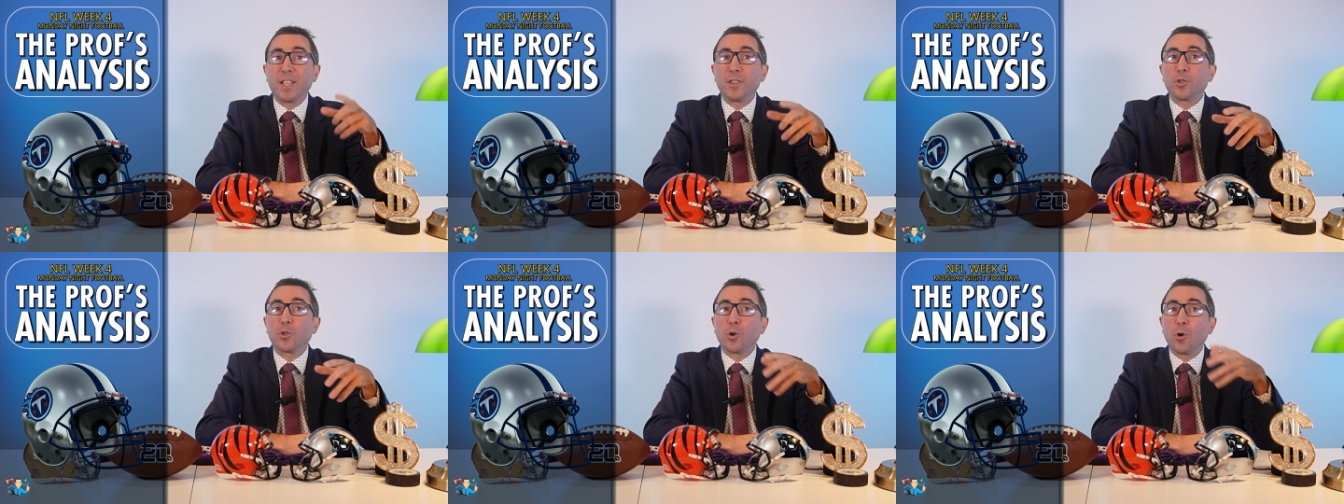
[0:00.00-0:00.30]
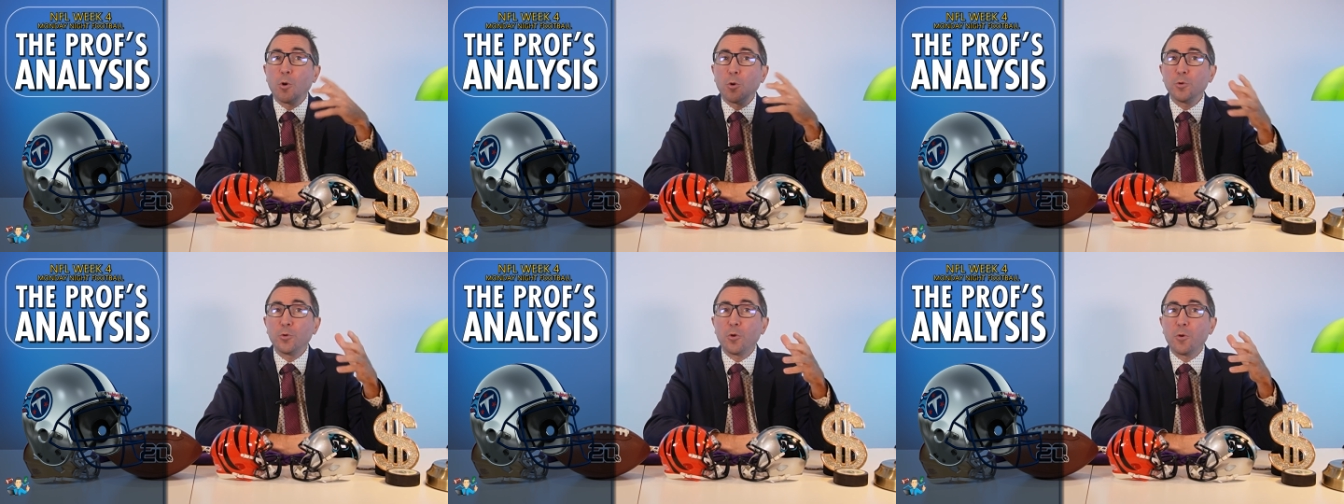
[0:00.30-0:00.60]
and
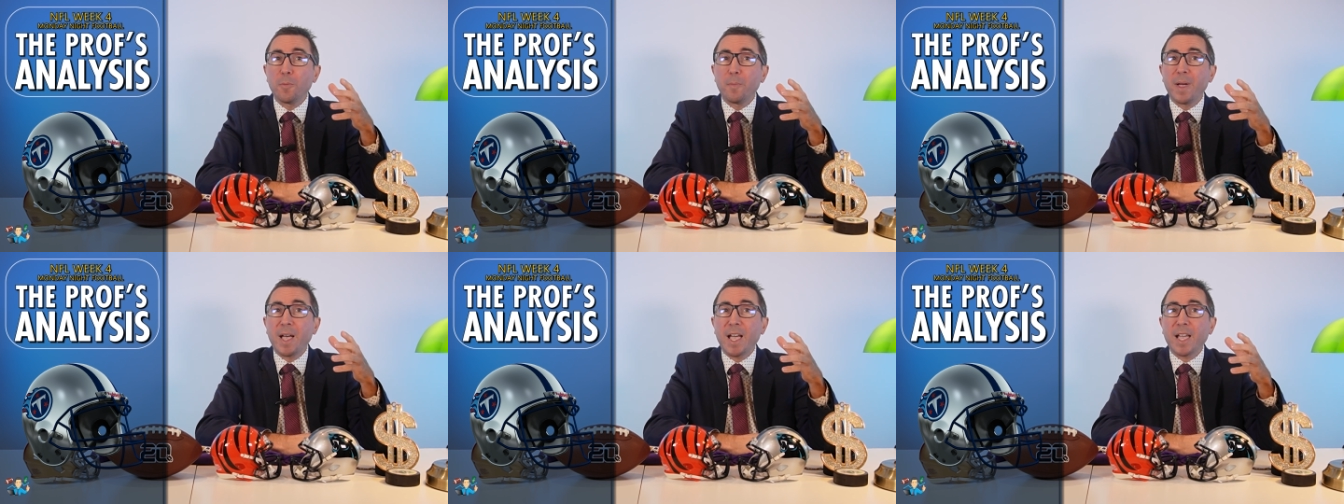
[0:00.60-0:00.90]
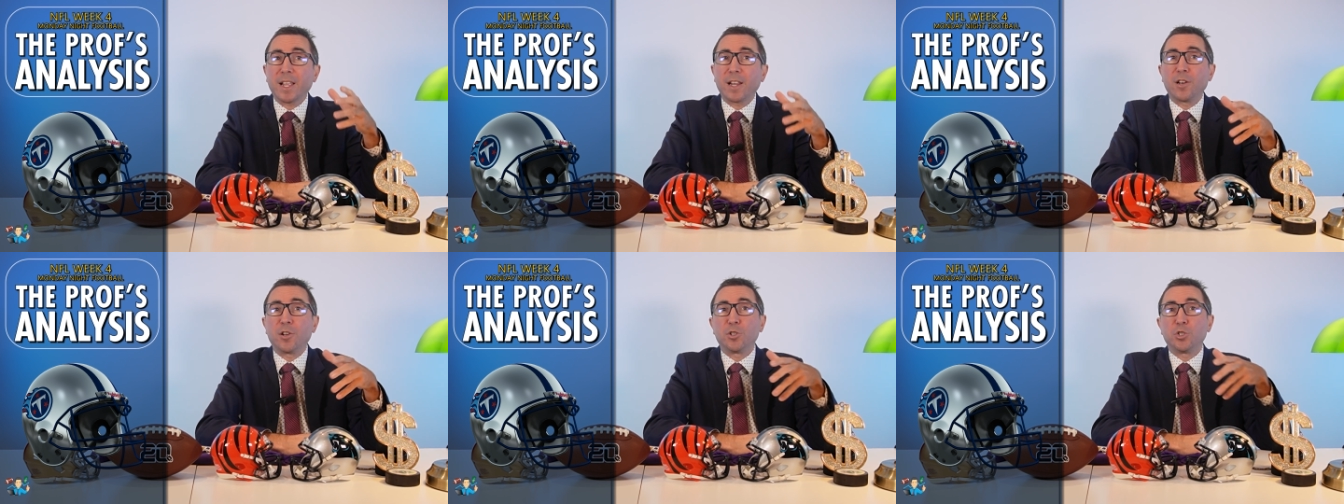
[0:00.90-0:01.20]

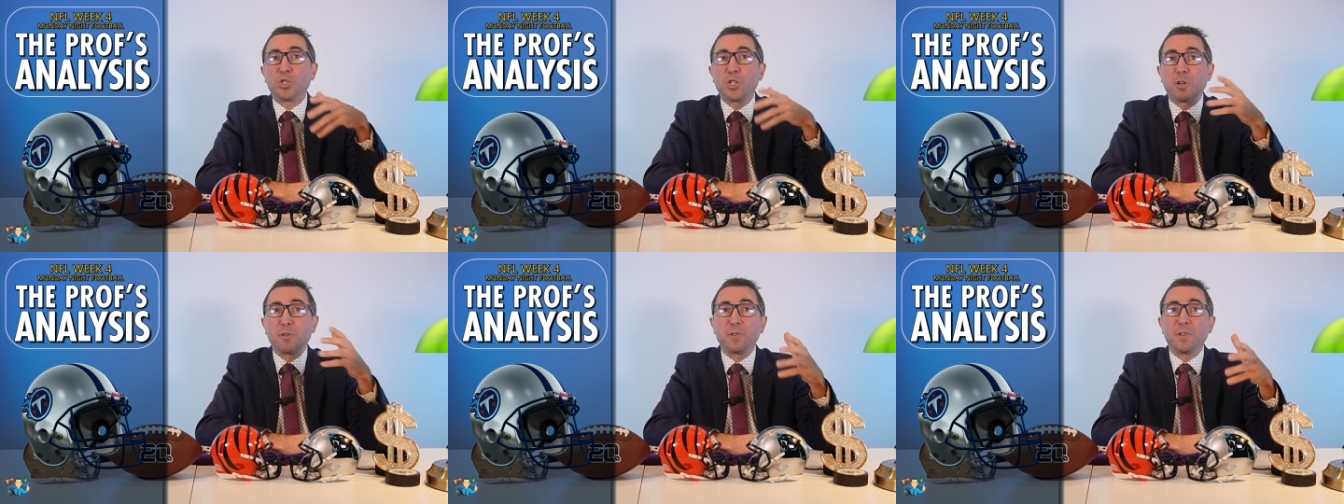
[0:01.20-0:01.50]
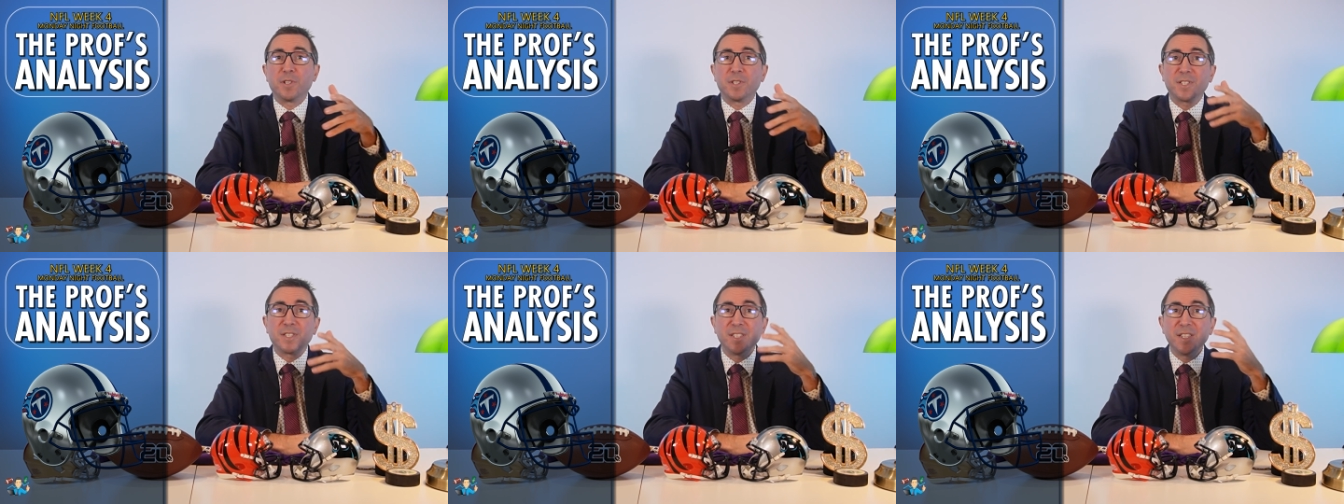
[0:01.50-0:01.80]
cornerback
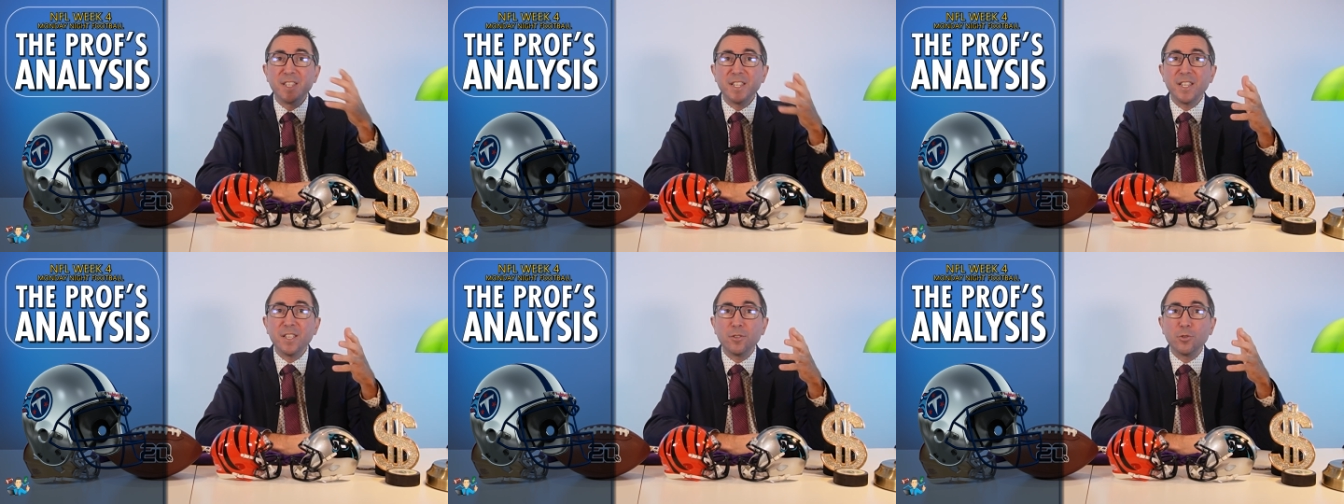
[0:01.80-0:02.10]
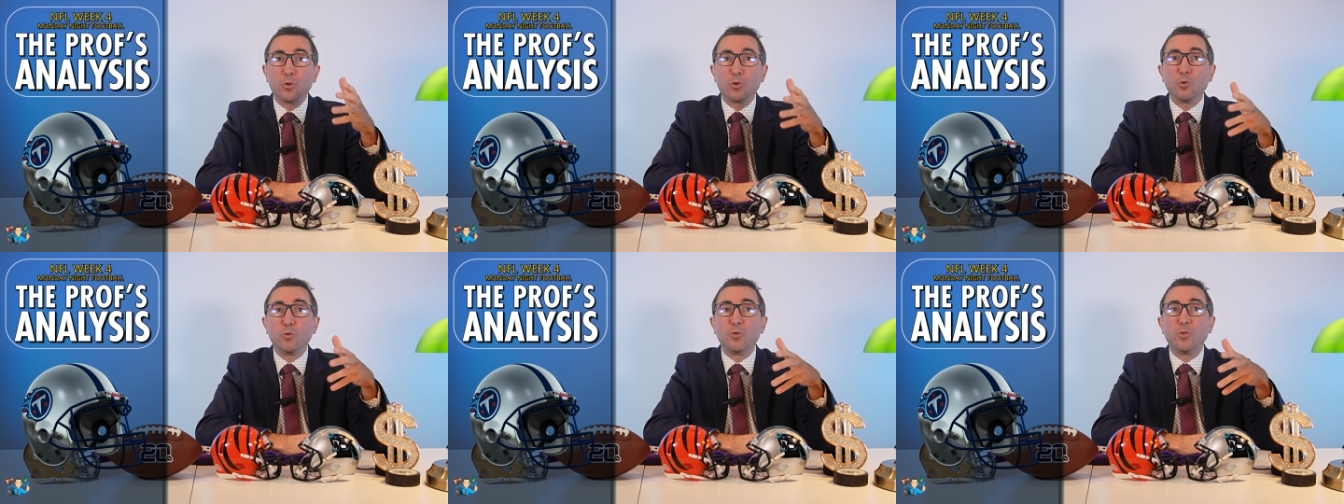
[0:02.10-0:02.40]
Lejarius
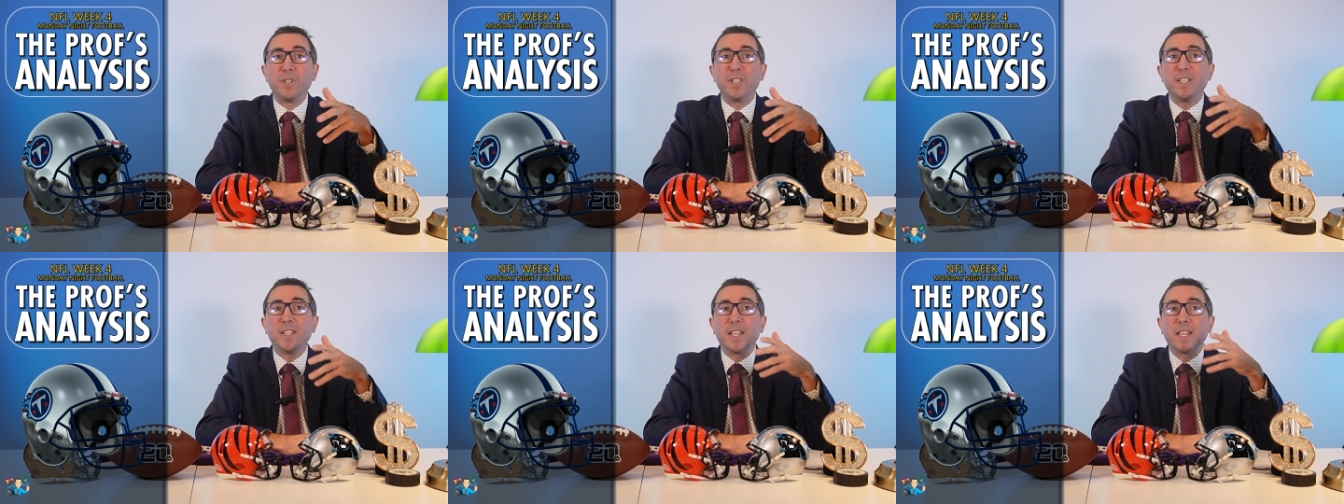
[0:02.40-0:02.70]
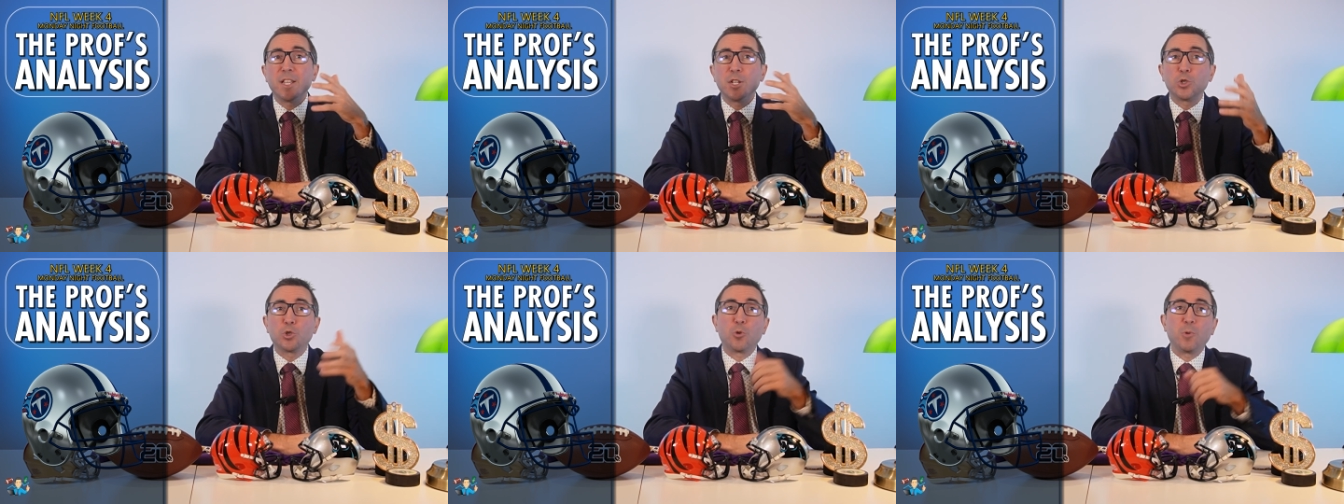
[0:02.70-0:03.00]
Sneed to the
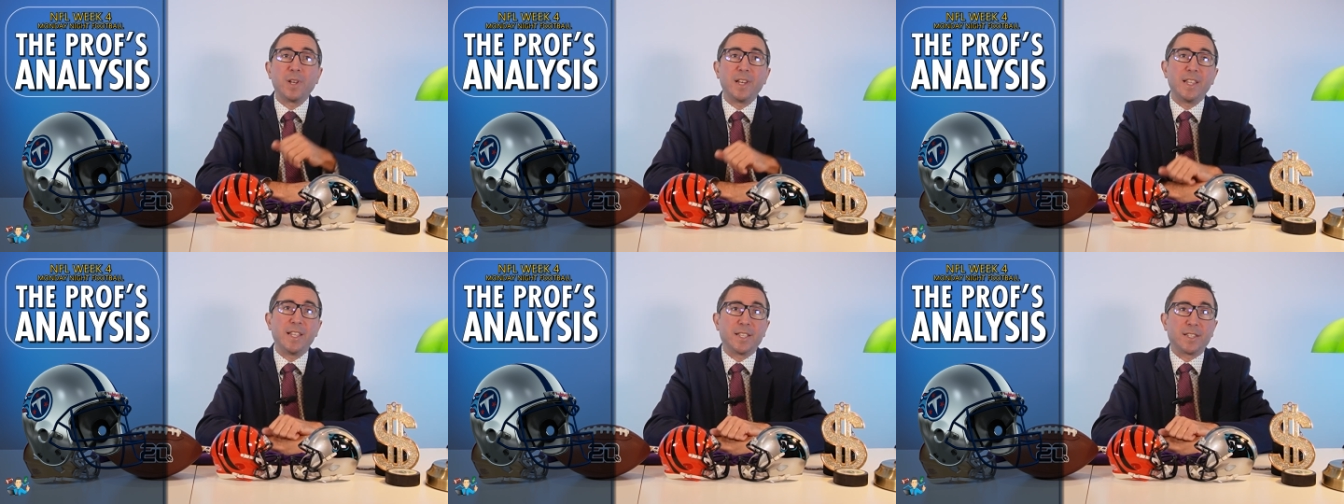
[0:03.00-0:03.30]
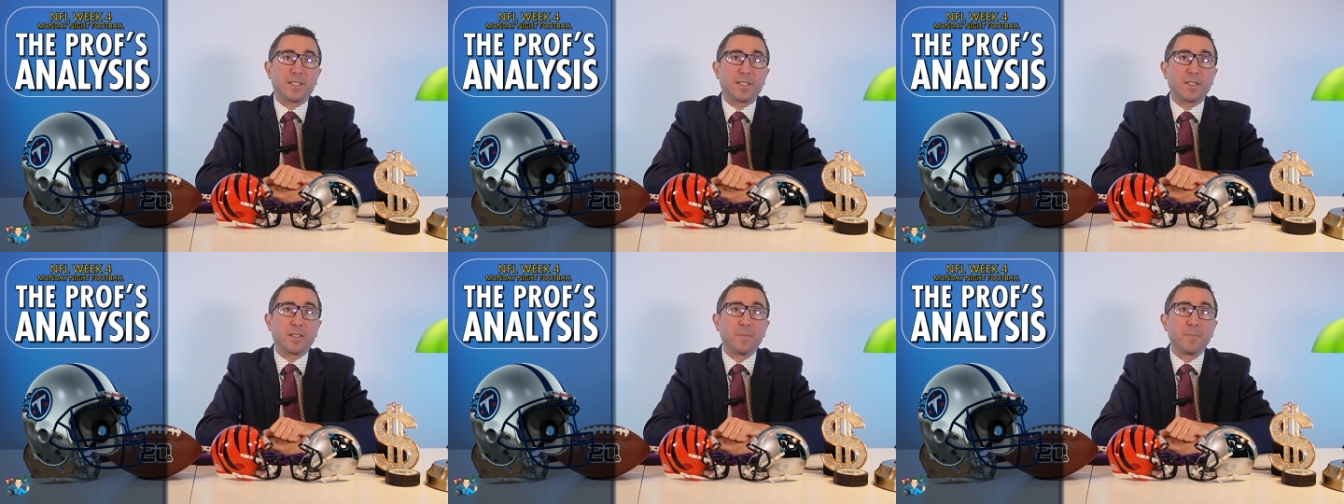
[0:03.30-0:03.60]
injury
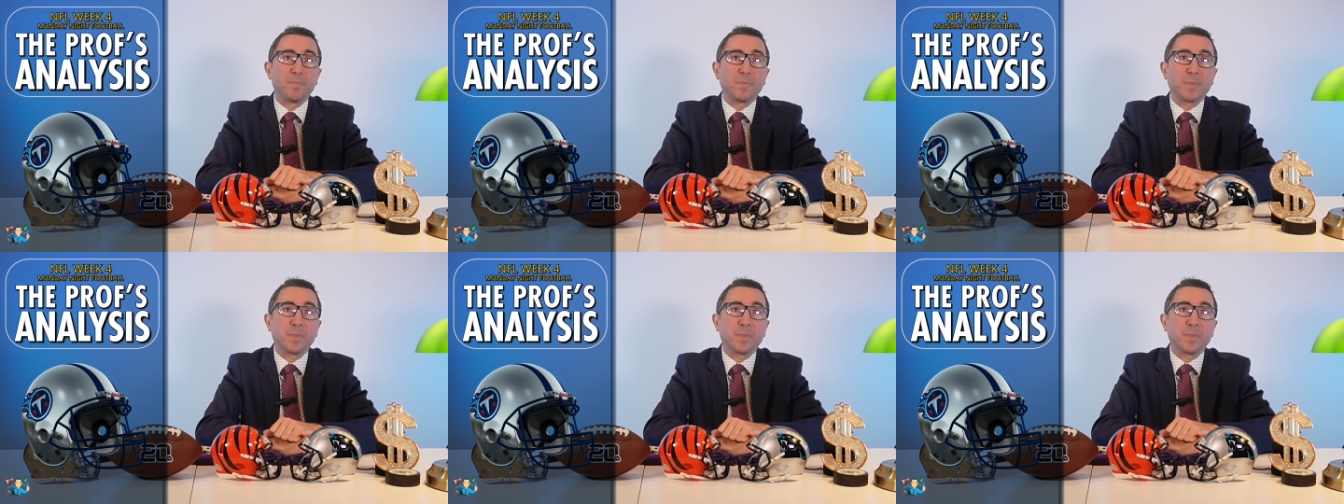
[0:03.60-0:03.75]
list.